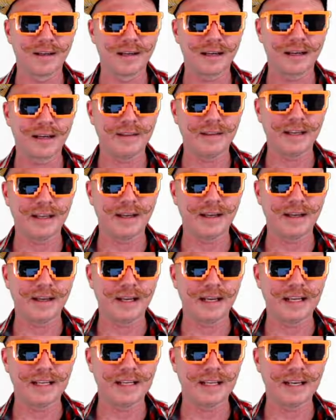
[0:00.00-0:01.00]
And then
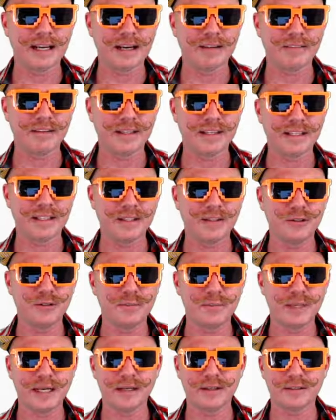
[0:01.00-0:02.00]
it can have a little
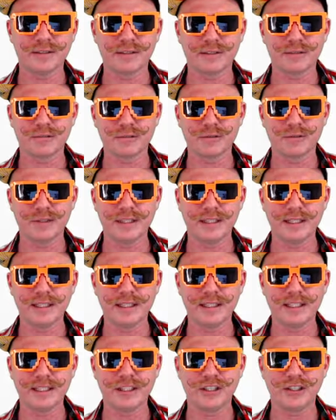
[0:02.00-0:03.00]
mouth,
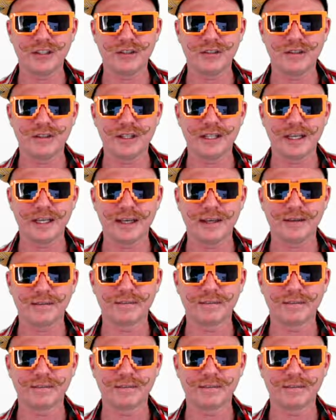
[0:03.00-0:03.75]
really cute there.